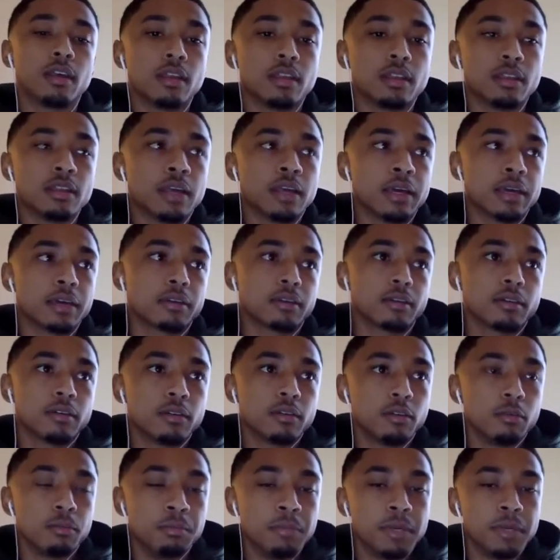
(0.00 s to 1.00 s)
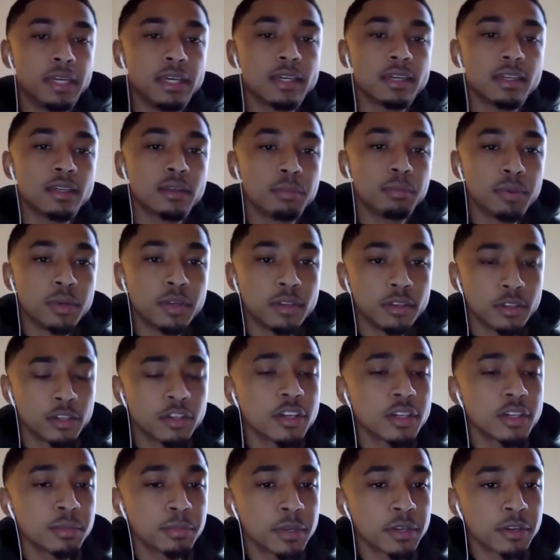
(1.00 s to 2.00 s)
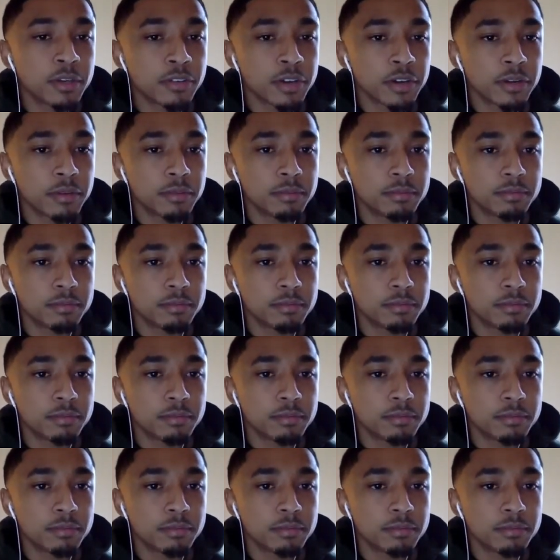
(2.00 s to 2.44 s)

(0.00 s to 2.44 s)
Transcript: Like being independent, you're independent, right?